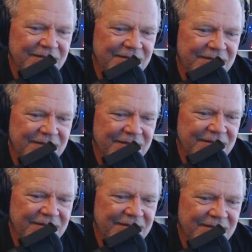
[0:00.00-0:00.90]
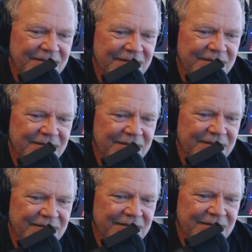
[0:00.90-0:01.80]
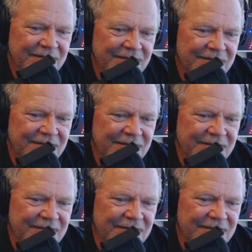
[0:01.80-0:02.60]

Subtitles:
No words are spoken by the person on screen.